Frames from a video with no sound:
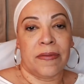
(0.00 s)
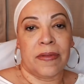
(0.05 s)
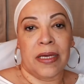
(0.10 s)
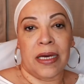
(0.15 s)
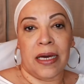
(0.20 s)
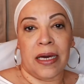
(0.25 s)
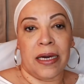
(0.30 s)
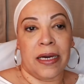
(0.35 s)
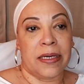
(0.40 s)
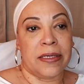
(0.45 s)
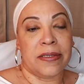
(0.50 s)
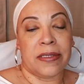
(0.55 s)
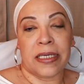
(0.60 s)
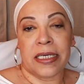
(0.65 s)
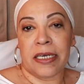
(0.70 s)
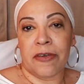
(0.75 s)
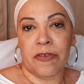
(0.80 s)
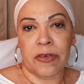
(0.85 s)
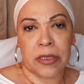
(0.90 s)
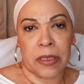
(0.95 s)
And they
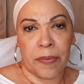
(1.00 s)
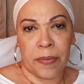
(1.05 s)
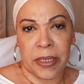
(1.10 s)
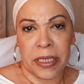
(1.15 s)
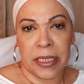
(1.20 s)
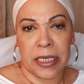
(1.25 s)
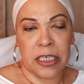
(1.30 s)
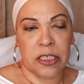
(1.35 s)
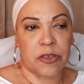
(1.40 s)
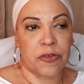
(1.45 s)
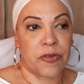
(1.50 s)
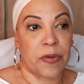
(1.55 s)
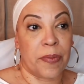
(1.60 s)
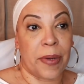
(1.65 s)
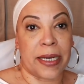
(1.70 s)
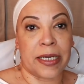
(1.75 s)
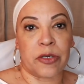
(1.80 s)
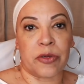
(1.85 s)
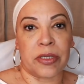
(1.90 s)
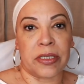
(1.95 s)
gave her some medication for
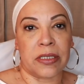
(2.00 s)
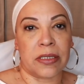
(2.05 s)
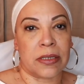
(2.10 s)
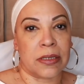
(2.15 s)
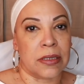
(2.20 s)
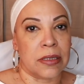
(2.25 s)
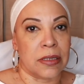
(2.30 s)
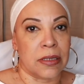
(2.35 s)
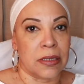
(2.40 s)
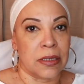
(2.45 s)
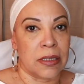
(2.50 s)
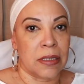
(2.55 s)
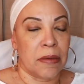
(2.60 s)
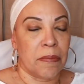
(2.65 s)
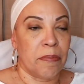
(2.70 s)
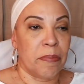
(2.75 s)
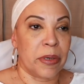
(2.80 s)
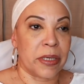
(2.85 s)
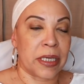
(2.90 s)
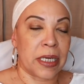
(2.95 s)
migraines,
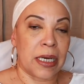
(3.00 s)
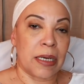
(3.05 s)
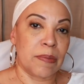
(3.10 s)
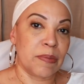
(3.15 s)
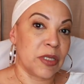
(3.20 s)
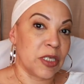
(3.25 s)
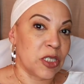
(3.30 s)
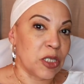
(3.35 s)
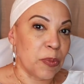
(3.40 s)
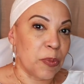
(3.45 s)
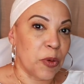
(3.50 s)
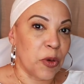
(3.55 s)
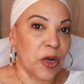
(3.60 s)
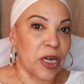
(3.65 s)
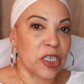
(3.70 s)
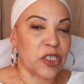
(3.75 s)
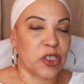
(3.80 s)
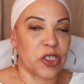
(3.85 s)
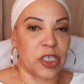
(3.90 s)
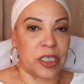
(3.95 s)
but the
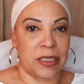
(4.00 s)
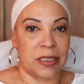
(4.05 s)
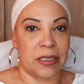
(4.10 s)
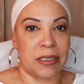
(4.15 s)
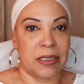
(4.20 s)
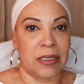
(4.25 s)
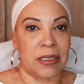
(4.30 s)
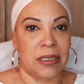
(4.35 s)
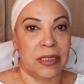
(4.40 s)
depression